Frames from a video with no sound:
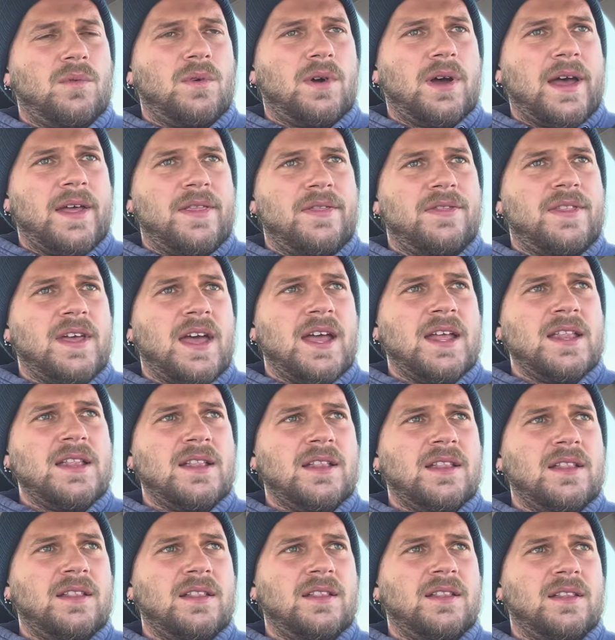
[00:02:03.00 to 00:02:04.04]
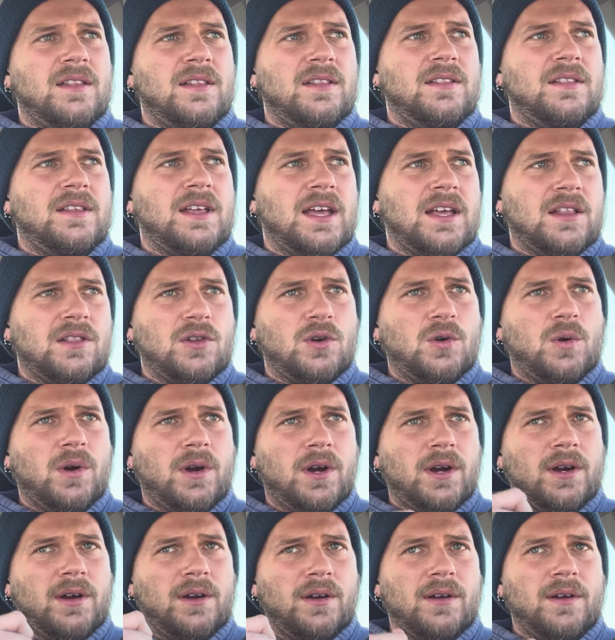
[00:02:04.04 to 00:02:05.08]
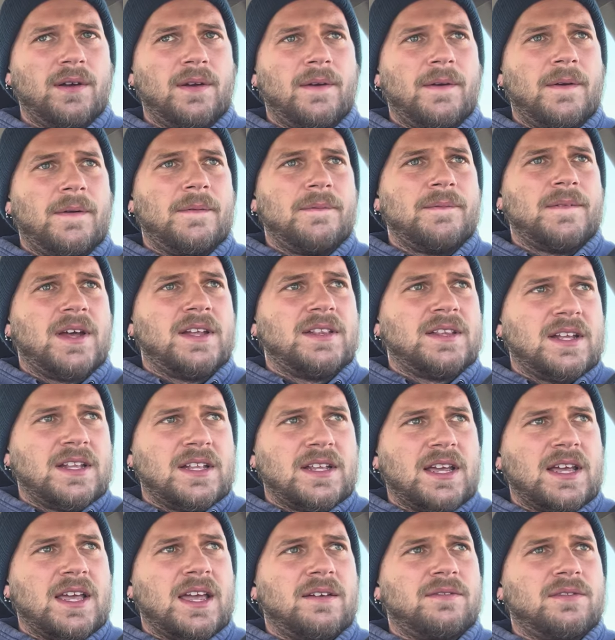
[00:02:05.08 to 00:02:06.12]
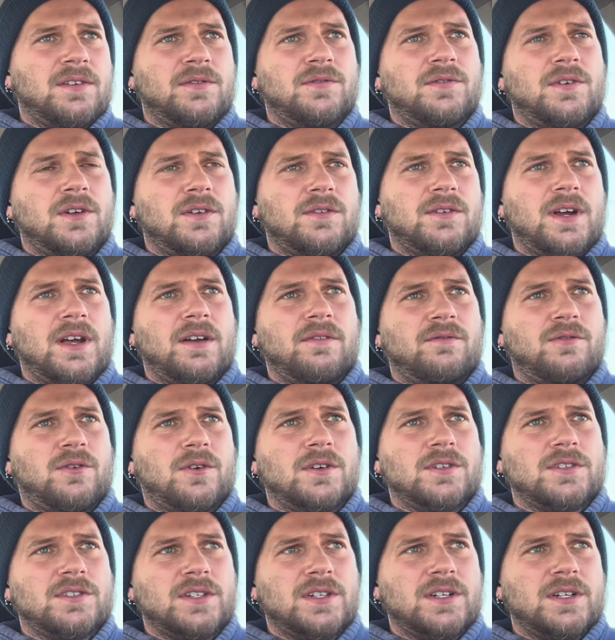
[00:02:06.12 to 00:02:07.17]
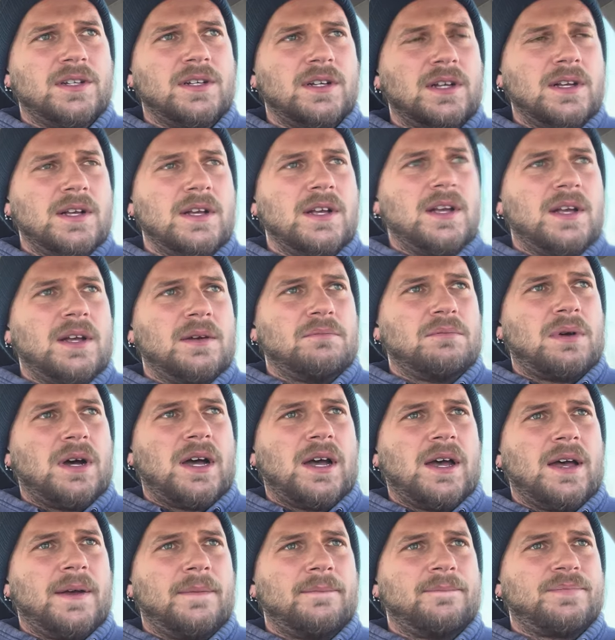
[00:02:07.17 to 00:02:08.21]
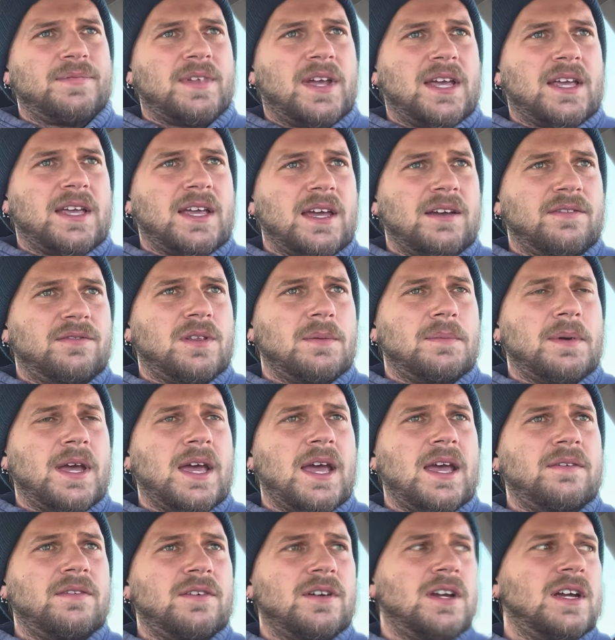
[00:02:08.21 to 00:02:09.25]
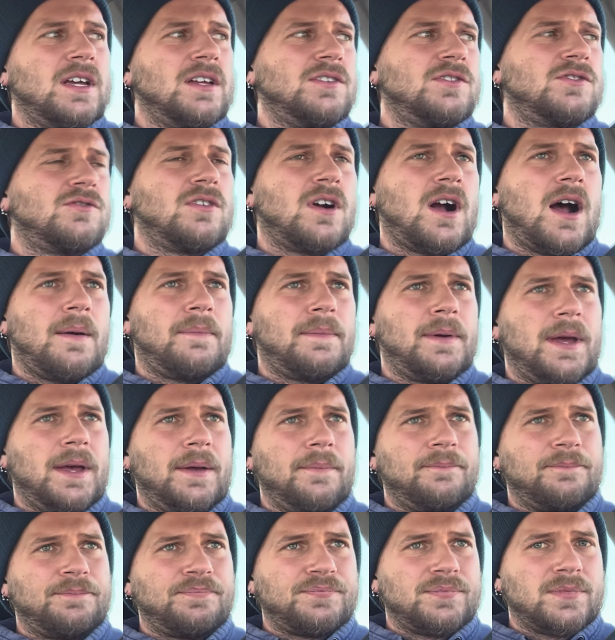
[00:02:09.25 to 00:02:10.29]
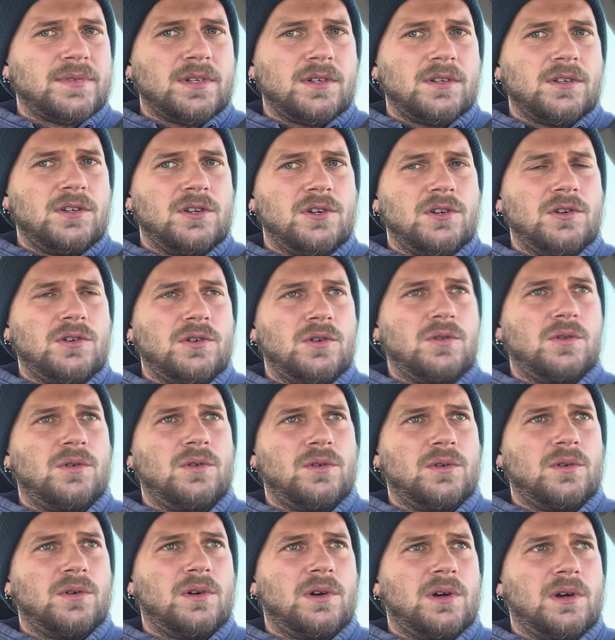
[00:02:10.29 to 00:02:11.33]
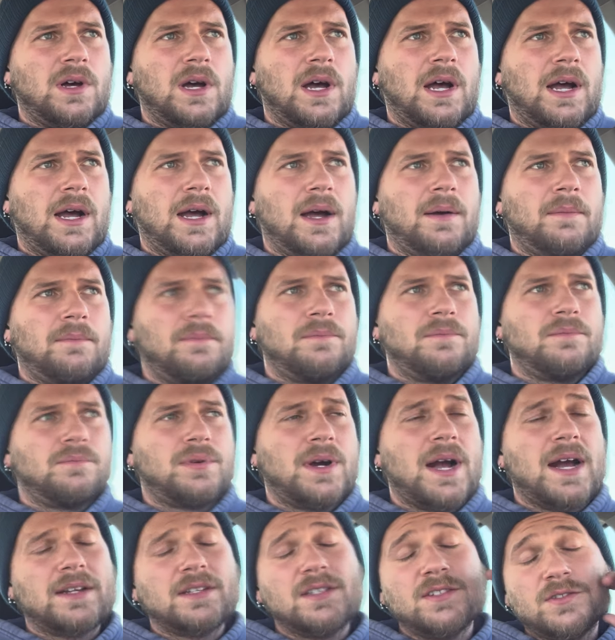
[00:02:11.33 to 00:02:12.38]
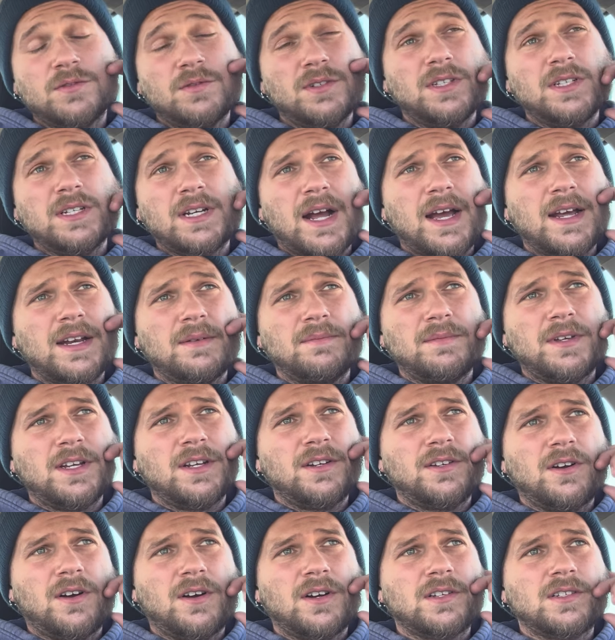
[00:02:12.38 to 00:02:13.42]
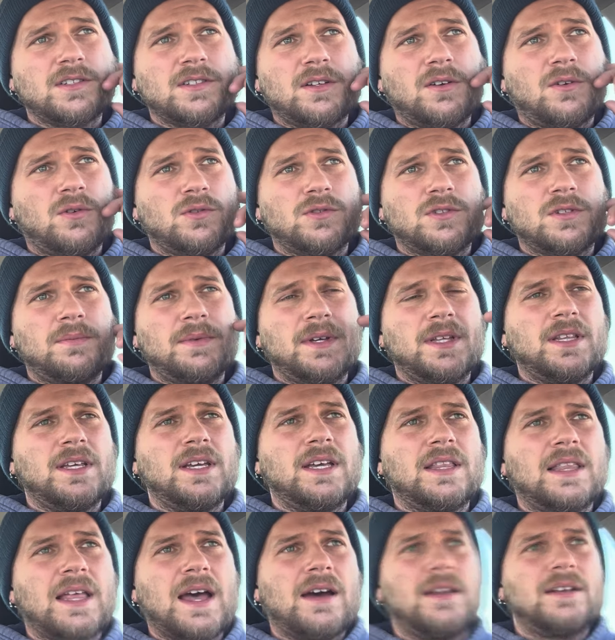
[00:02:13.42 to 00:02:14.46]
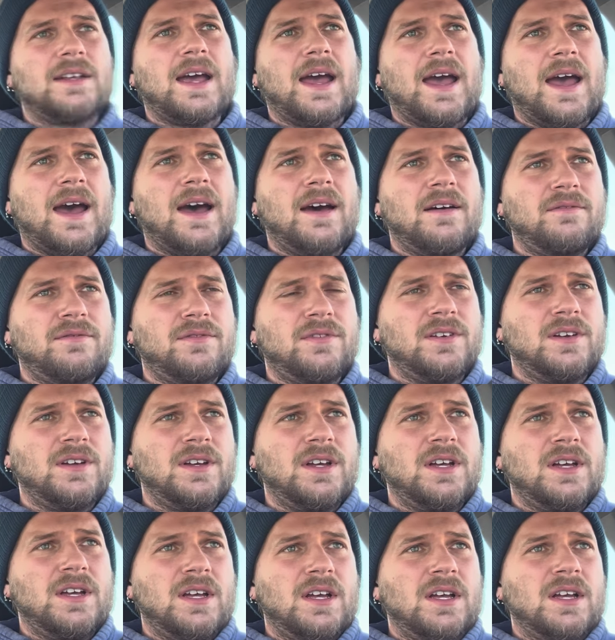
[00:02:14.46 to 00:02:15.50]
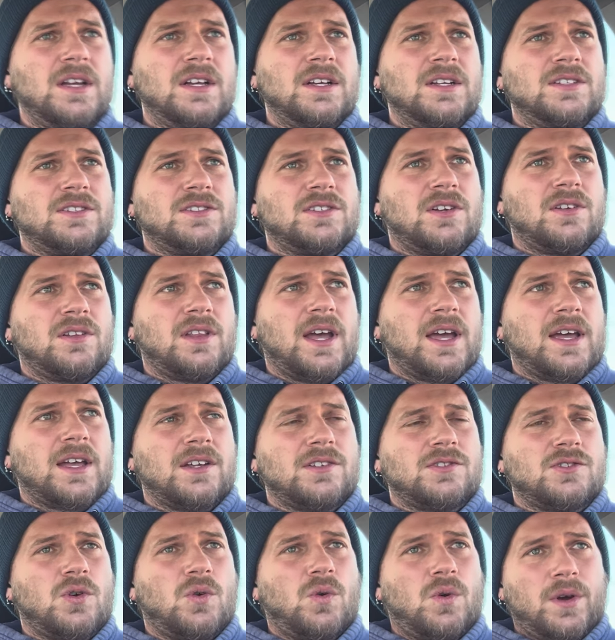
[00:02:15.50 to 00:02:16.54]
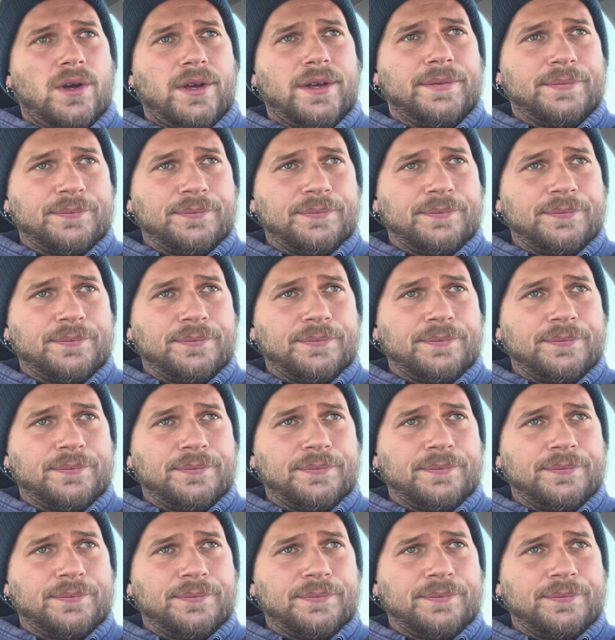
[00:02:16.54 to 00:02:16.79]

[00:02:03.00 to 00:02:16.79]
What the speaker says: and then they lure, and then they give the food reinforcer. But like if the behavior is drop it, you practice with an item that your dog is ultimately allowed to have. So like a toy,